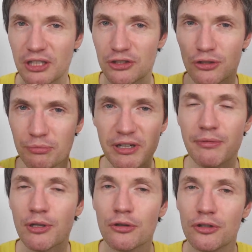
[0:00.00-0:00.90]
are sort of
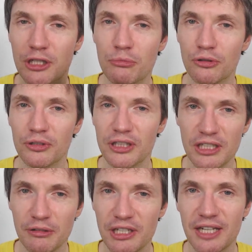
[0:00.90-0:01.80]
pre-recorded, but you know,